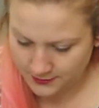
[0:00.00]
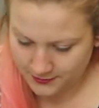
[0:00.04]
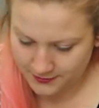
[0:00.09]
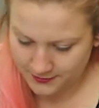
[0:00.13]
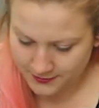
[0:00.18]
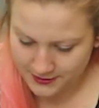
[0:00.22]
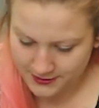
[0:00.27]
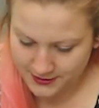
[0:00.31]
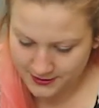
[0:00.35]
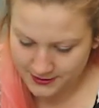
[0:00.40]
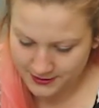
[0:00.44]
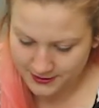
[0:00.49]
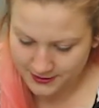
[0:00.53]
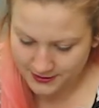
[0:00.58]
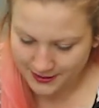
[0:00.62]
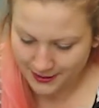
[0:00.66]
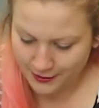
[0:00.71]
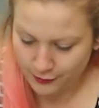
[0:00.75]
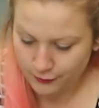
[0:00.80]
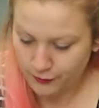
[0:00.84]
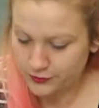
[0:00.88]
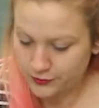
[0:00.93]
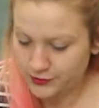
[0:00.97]
This is
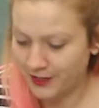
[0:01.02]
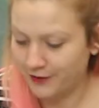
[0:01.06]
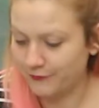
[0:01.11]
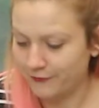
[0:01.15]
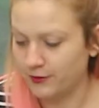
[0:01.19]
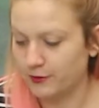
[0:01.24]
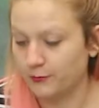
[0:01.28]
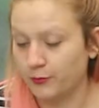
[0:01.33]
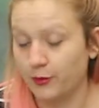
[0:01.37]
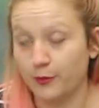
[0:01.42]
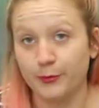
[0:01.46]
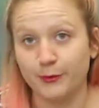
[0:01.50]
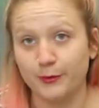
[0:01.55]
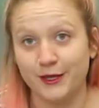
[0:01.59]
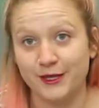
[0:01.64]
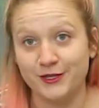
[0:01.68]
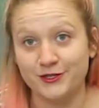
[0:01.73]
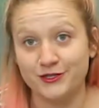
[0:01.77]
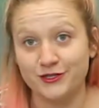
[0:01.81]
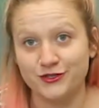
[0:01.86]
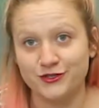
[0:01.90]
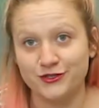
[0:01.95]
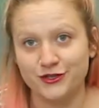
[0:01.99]
now the traveling
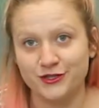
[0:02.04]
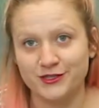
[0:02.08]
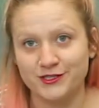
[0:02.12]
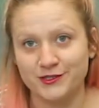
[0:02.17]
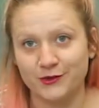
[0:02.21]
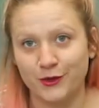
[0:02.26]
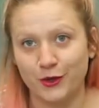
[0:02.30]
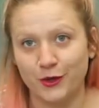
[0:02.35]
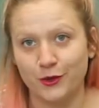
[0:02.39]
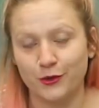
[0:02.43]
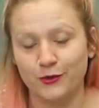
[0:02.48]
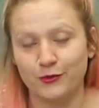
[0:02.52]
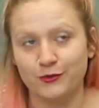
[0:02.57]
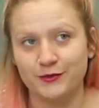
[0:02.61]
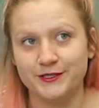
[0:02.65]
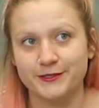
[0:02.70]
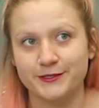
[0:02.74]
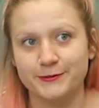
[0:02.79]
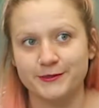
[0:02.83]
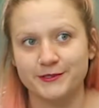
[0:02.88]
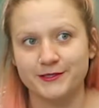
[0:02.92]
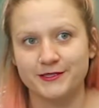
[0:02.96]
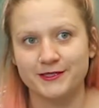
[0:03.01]
propagation jar. So I know this
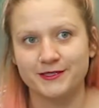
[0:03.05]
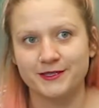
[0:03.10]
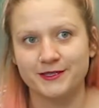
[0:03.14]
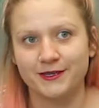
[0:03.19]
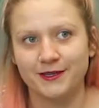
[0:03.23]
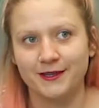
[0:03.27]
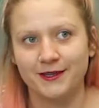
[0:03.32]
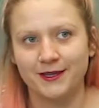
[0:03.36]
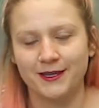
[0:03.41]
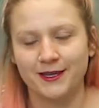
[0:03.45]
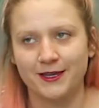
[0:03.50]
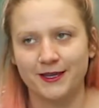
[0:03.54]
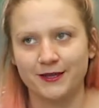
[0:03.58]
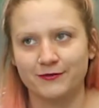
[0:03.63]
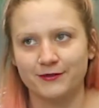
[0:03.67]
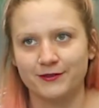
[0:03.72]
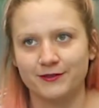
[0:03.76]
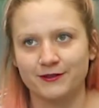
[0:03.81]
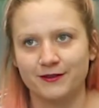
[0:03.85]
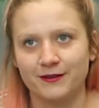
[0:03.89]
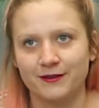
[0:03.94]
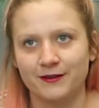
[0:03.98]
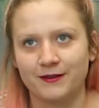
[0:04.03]
was
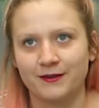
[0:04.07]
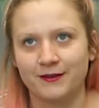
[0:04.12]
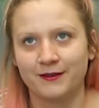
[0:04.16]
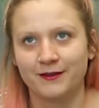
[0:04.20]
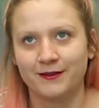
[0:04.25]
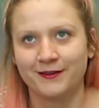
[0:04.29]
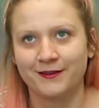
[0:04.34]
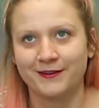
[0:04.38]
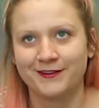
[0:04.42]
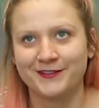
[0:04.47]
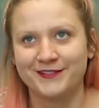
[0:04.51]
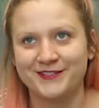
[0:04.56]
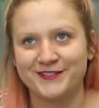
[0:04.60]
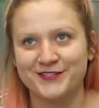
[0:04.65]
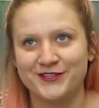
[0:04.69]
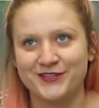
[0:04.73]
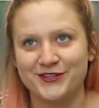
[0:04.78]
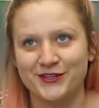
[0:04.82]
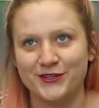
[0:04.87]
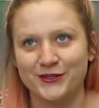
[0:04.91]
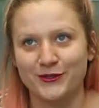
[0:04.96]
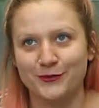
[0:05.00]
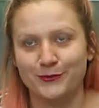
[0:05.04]
given
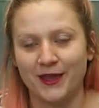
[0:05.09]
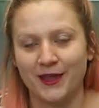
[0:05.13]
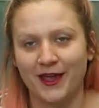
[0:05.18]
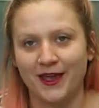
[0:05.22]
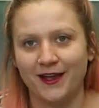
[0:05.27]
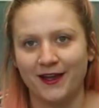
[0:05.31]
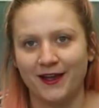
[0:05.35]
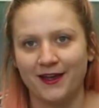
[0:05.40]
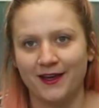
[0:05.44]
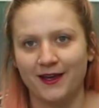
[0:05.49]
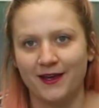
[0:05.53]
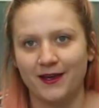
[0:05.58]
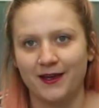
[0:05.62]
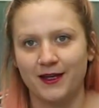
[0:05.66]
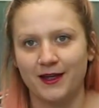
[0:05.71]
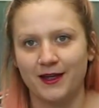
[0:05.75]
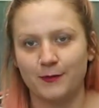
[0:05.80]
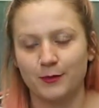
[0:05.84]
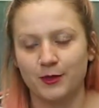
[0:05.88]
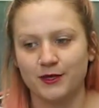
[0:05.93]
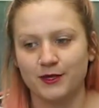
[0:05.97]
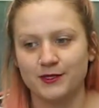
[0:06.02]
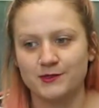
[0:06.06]
to Bianca at a
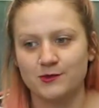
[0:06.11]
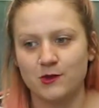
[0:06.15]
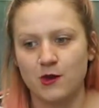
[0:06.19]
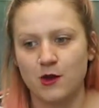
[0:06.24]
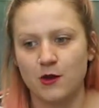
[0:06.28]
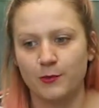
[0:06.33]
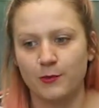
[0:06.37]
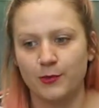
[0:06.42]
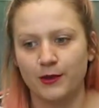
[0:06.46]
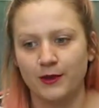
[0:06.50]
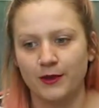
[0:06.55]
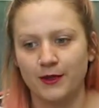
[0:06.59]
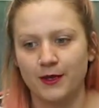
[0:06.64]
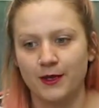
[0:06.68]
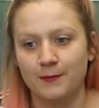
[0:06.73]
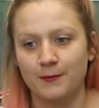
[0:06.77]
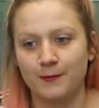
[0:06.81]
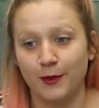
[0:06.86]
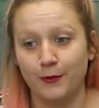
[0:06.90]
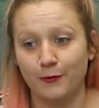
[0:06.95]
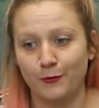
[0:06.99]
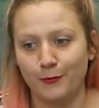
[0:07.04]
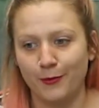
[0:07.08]
plant swap
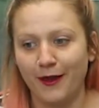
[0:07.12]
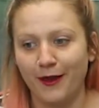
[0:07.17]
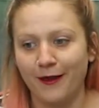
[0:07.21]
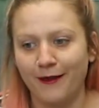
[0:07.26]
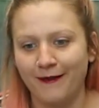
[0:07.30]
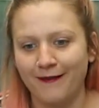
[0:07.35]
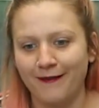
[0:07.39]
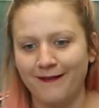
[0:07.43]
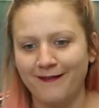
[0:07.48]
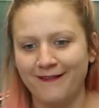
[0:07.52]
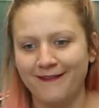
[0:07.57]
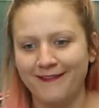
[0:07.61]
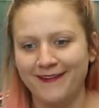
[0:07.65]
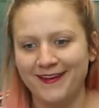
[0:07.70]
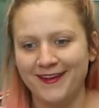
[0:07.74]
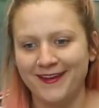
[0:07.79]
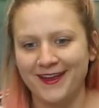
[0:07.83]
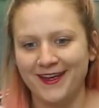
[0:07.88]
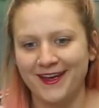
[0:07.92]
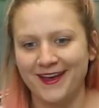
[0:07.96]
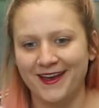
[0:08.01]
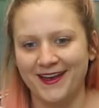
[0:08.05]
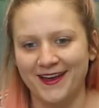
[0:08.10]
by Rebecca,
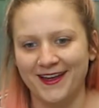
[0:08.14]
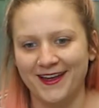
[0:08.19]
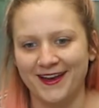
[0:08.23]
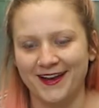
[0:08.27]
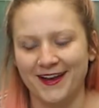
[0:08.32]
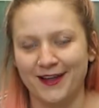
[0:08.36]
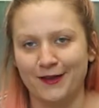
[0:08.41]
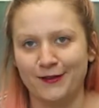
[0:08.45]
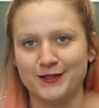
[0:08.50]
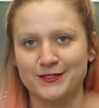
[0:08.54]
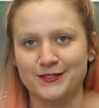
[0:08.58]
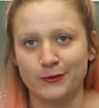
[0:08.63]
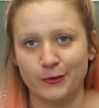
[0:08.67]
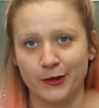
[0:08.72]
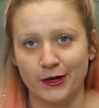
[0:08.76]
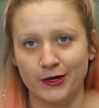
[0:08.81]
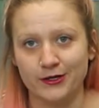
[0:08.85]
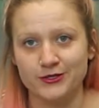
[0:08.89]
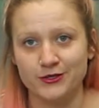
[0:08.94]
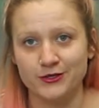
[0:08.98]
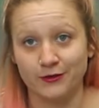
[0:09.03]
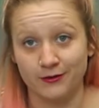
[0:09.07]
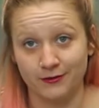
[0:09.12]
and now there's a
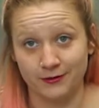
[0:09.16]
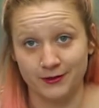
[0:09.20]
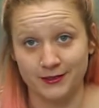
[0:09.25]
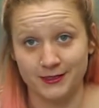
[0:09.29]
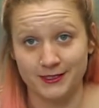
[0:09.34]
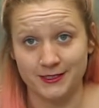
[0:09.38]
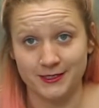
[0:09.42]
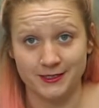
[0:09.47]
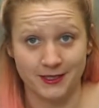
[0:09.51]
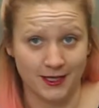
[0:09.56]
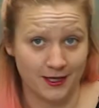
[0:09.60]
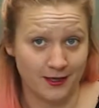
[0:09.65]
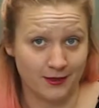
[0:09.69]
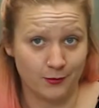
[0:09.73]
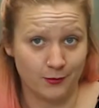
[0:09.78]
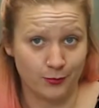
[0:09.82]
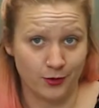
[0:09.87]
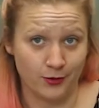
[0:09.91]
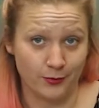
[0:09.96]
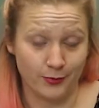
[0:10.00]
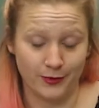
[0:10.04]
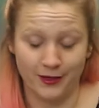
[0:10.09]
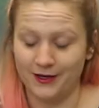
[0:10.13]
running joke that this is like the
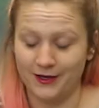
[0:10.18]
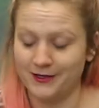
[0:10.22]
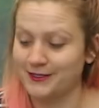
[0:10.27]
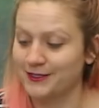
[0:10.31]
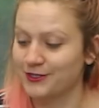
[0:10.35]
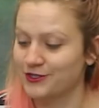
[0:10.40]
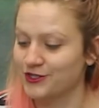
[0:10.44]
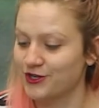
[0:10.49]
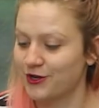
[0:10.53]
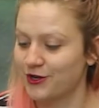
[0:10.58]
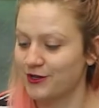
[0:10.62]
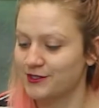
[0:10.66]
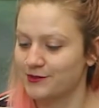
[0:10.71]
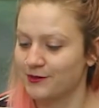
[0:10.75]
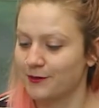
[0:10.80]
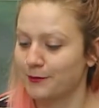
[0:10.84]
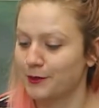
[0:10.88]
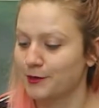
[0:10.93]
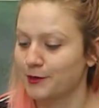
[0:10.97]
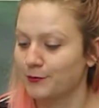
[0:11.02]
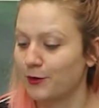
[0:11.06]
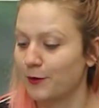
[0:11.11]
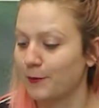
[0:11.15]
propagating jar. So I'm
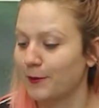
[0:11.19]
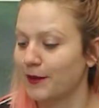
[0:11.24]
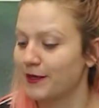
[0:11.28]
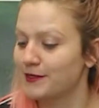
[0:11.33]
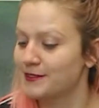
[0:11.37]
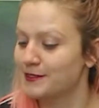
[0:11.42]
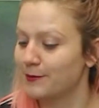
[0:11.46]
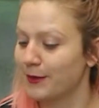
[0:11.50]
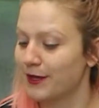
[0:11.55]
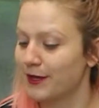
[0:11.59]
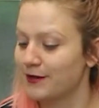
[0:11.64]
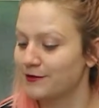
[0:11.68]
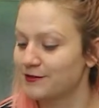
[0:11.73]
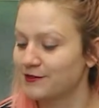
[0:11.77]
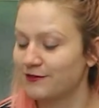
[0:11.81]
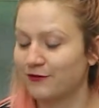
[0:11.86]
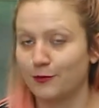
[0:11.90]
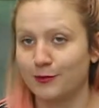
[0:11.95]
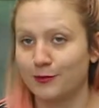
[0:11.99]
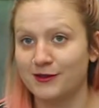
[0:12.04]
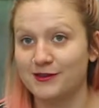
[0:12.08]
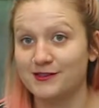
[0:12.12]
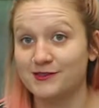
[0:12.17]
going to propagate something else for
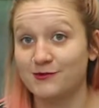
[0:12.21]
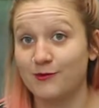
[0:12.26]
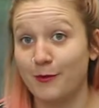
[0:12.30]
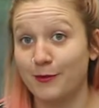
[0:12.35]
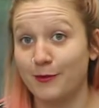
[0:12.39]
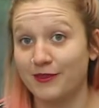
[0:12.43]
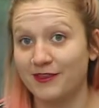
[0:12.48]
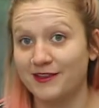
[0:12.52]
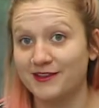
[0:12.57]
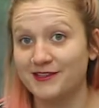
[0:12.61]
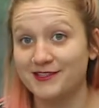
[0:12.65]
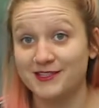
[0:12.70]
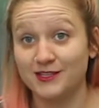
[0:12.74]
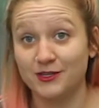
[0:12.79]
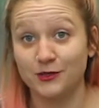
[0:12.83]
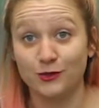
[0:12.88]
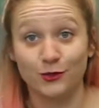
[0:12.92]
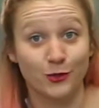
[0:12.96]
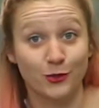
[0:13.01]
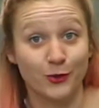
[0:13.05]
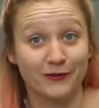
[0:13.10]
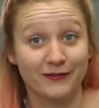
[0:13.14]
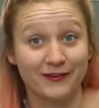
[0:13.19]
a plant swap in this. So
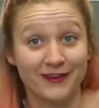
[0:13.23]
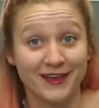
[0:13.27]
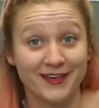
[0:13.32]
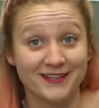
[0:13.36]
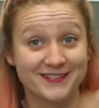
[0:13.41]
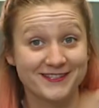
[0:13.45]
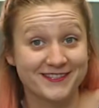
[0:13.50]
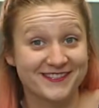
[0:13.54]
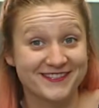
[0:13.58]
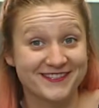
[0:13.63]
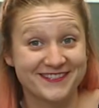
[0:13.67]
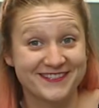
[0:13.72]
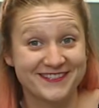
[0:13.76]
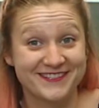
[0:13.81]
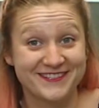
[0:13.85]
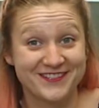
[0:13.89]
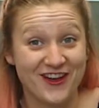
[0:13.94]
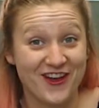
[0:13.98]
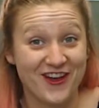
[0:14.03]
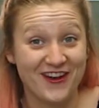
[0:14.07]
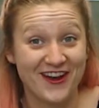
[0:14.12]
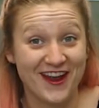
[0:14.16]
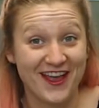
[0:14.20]
whoever gets this
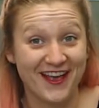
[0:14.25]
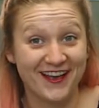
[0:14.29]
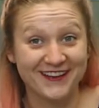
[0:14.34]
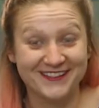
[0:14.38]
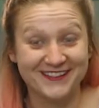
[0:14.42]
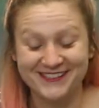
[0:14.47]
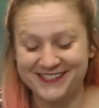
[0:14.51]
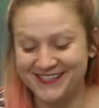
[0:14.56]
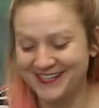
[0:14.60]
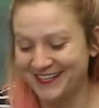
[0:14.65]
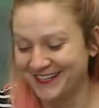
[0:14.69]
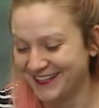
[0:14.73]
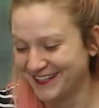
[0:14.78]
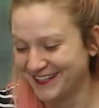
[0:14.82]
jar next,